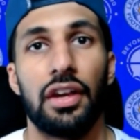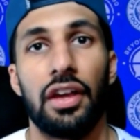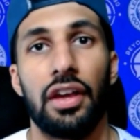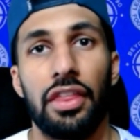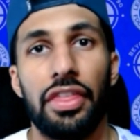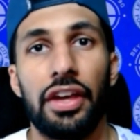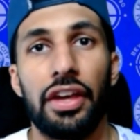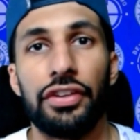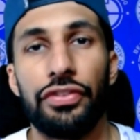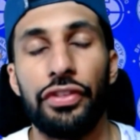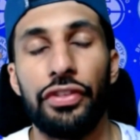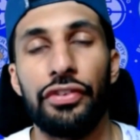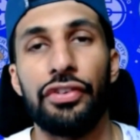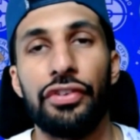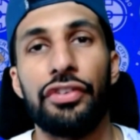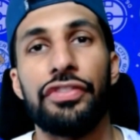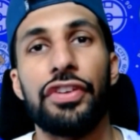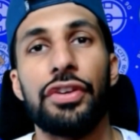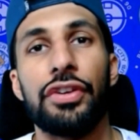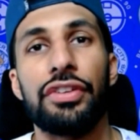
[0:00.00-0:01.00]
Thanks for the
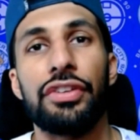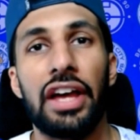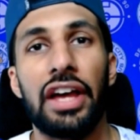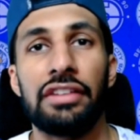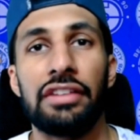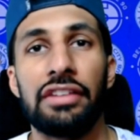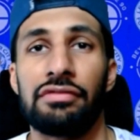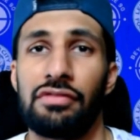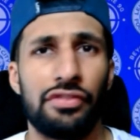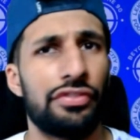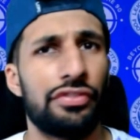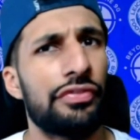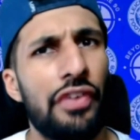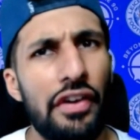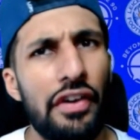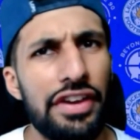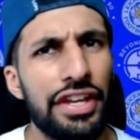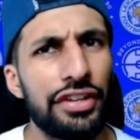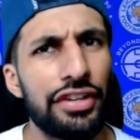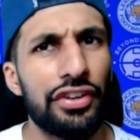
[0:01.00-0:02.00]
review, Dan. Some
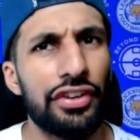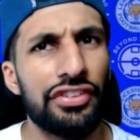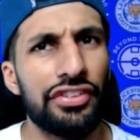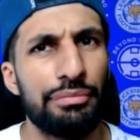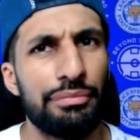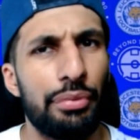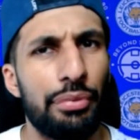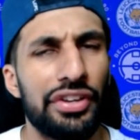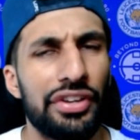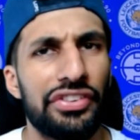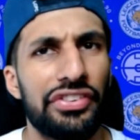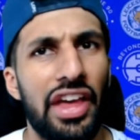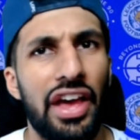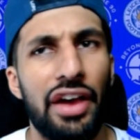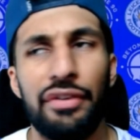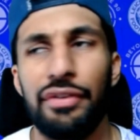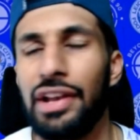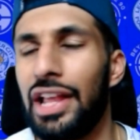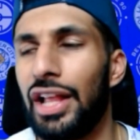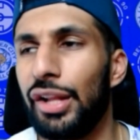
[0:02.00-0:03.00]
very interesting points
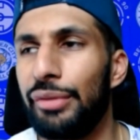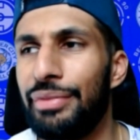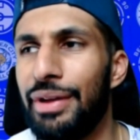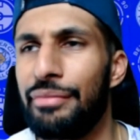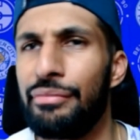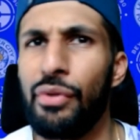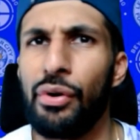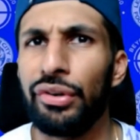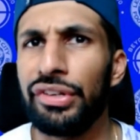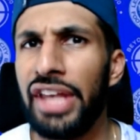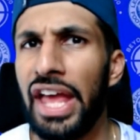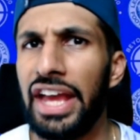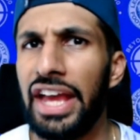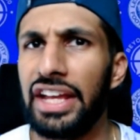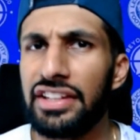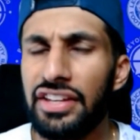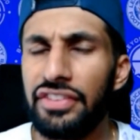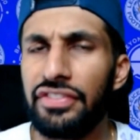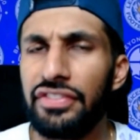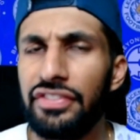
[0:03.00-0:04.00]
there. A little bit more
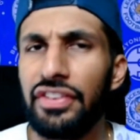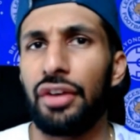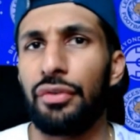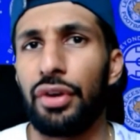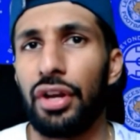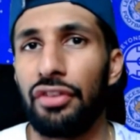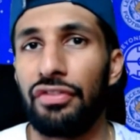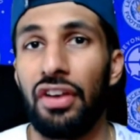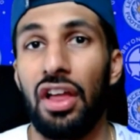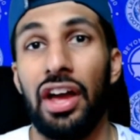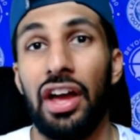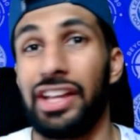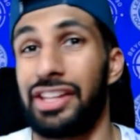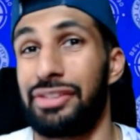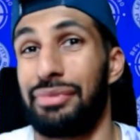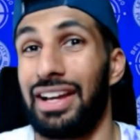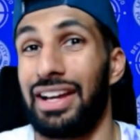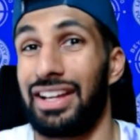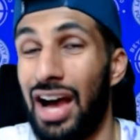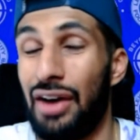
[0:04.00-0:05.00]
negative than I would have liked.
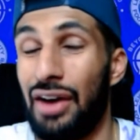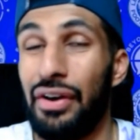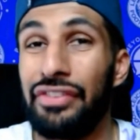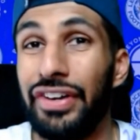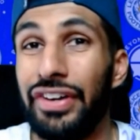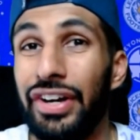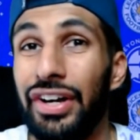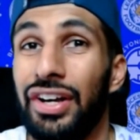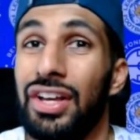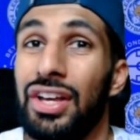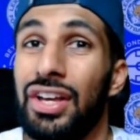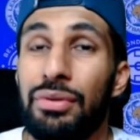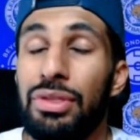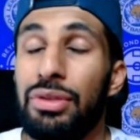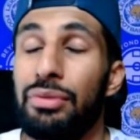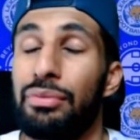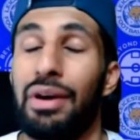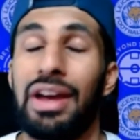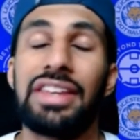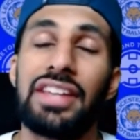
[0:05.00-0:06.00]
But however, with
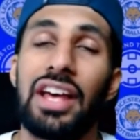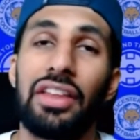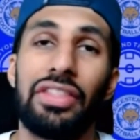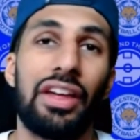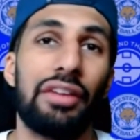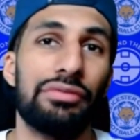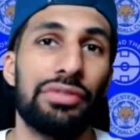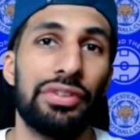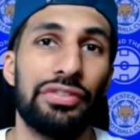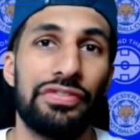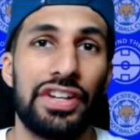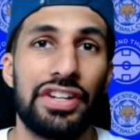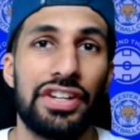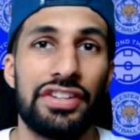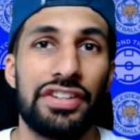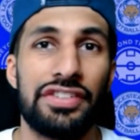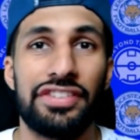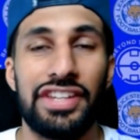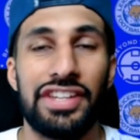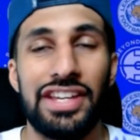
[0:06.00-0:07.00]
the way Southampton finished
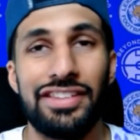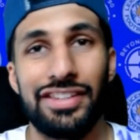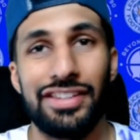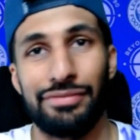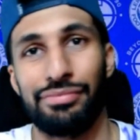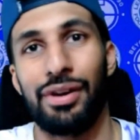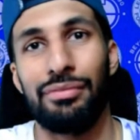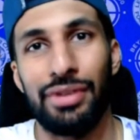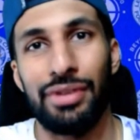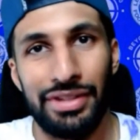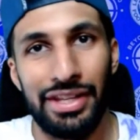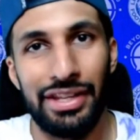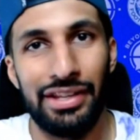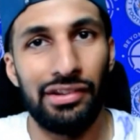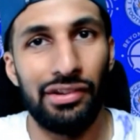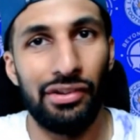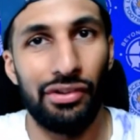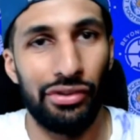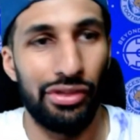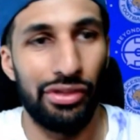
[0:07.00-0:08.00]
the season, it probably
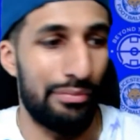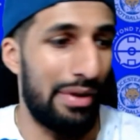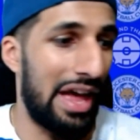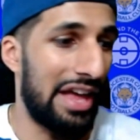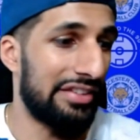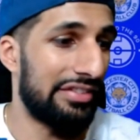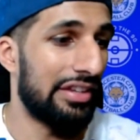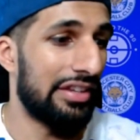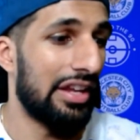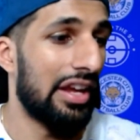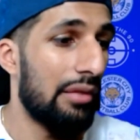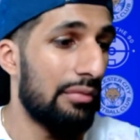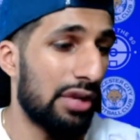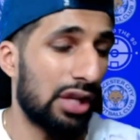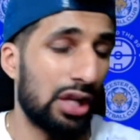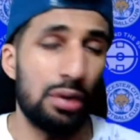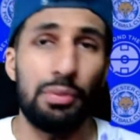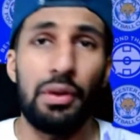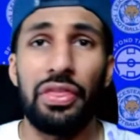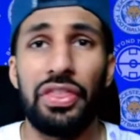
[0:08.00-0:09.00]
didn't look the best.
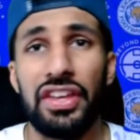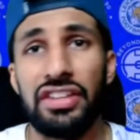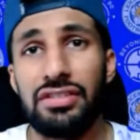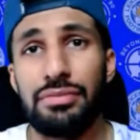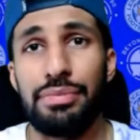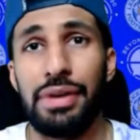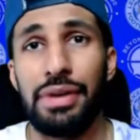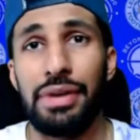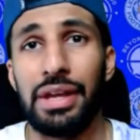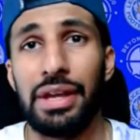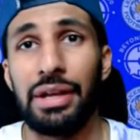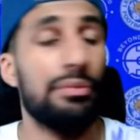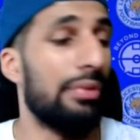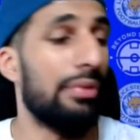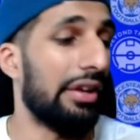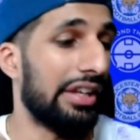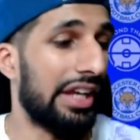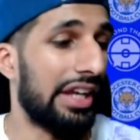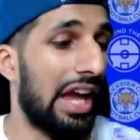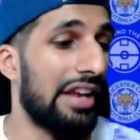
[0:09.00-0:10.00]
And a couple of things to pick up
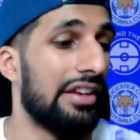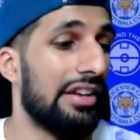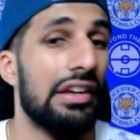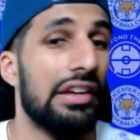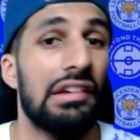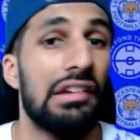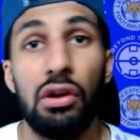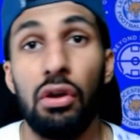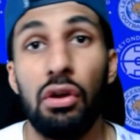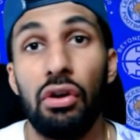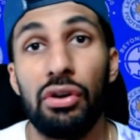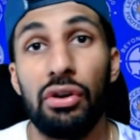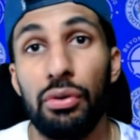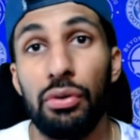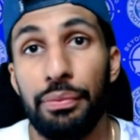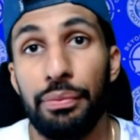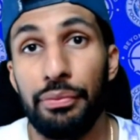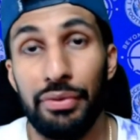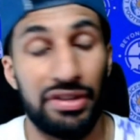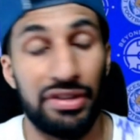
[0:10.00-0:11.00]
on. Again,
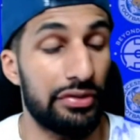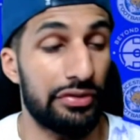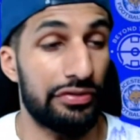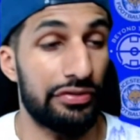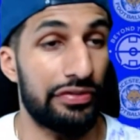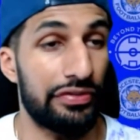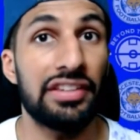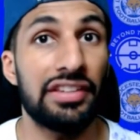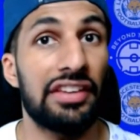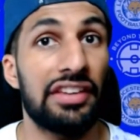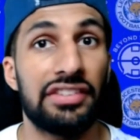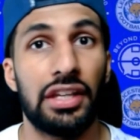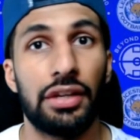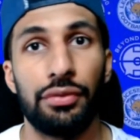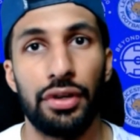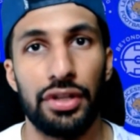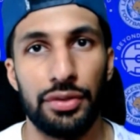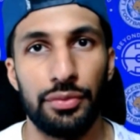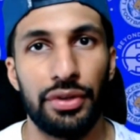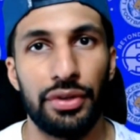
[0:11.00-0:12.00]
loyal, which was fantastic,
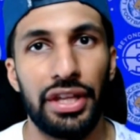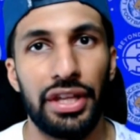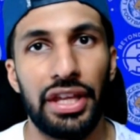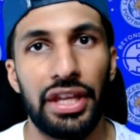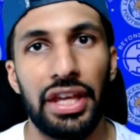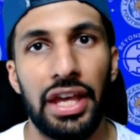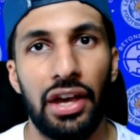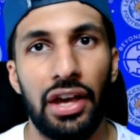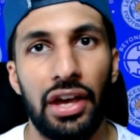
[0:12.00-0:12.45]
what you want to hear.